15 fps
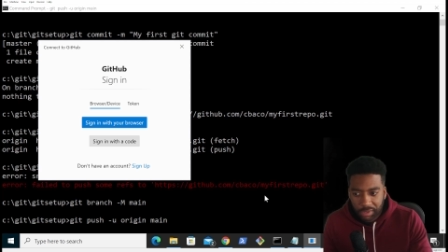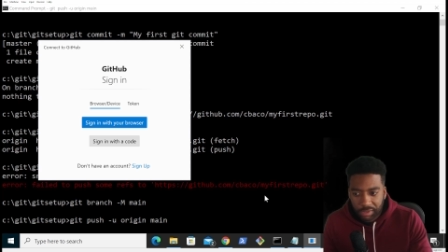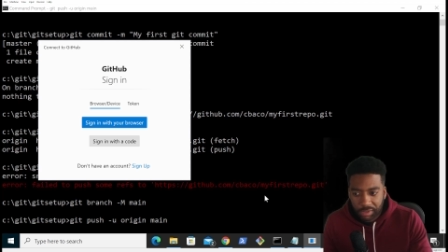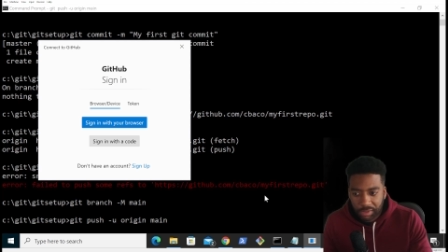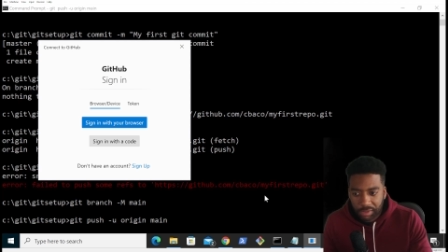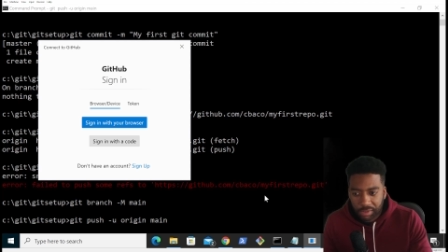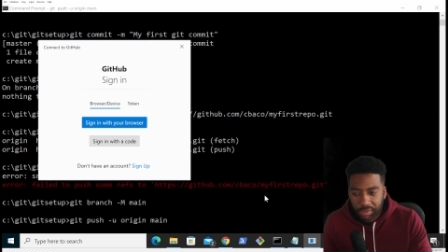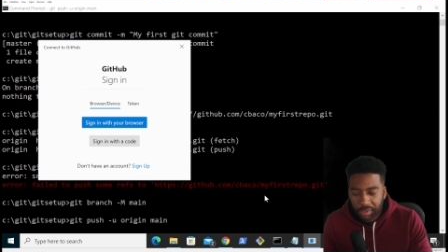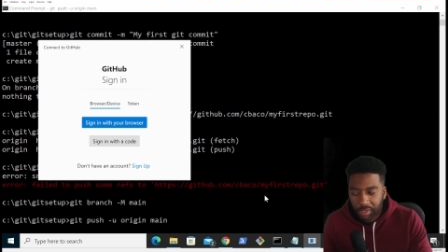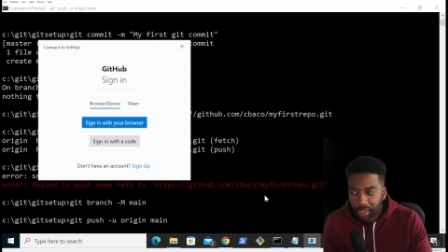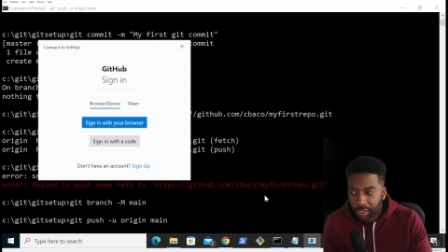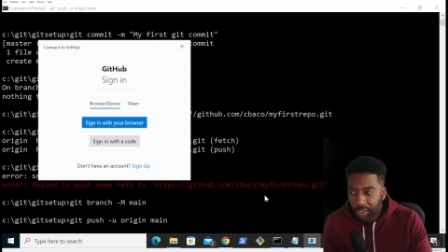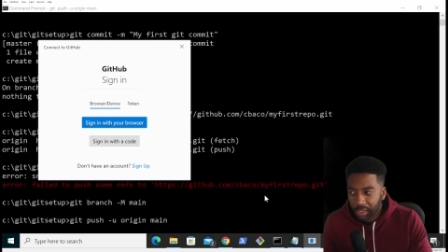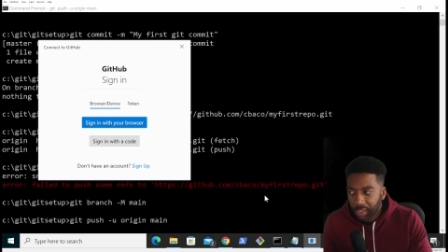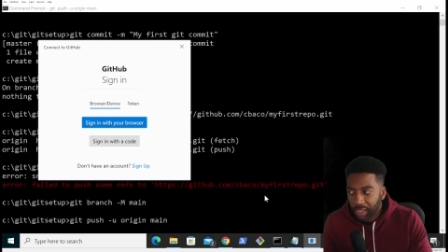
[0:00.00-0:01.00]
to
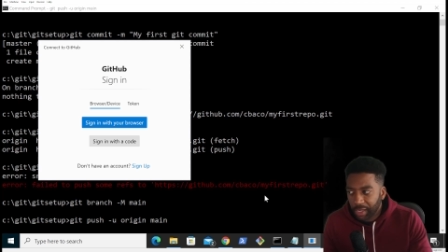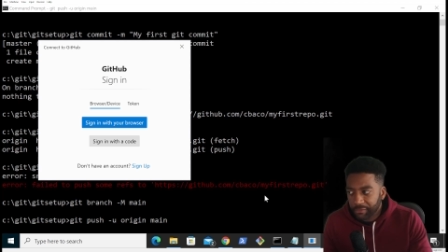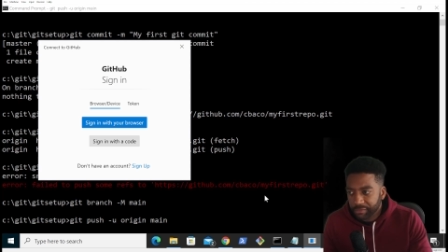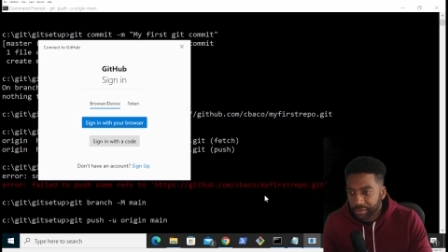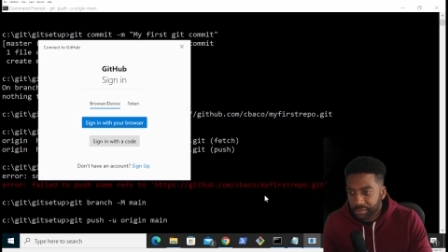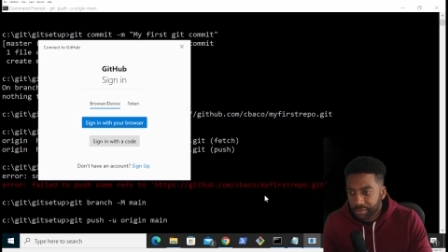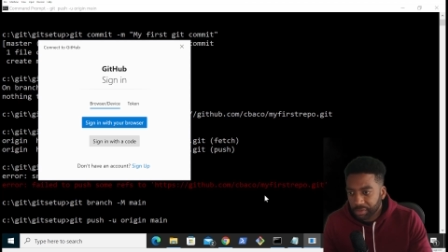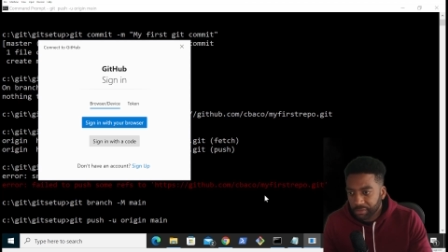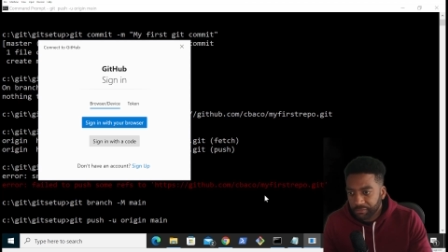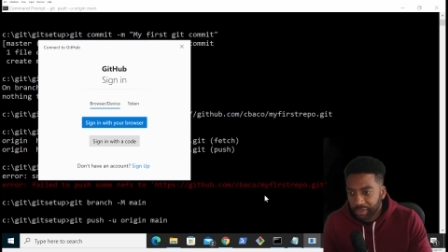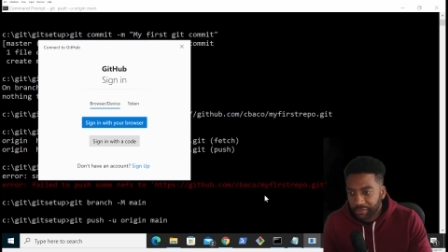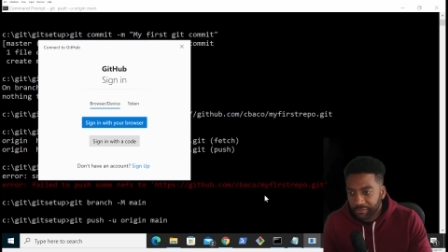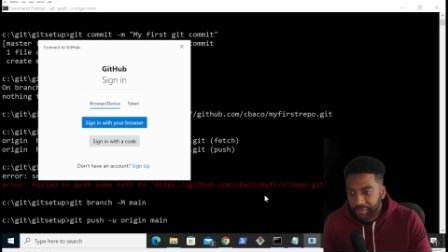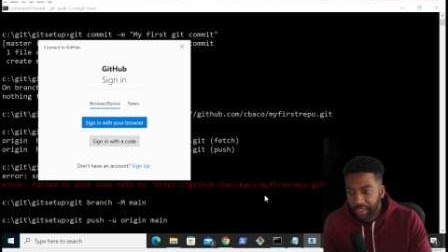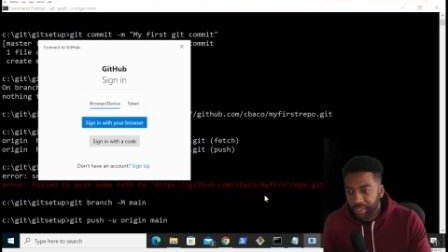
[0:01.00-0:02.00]
have some sort of
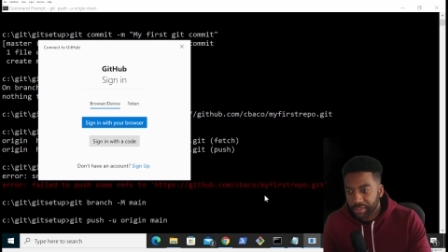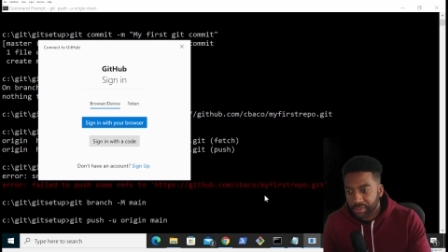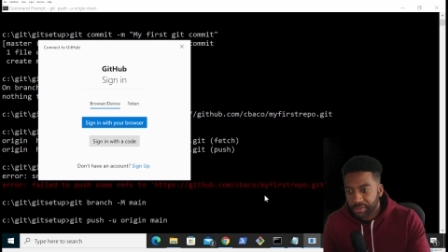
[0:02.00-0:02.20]
verification.